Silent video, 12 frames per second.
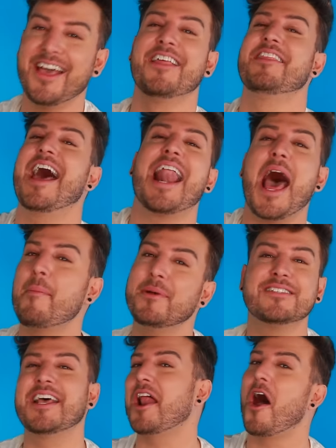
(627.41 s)
That
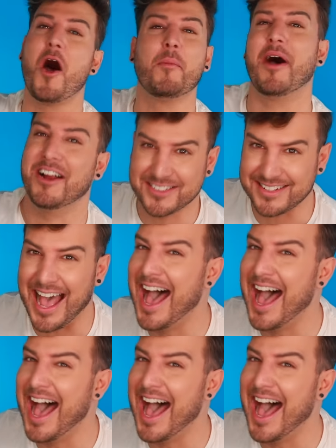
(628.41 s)
happens at all bars.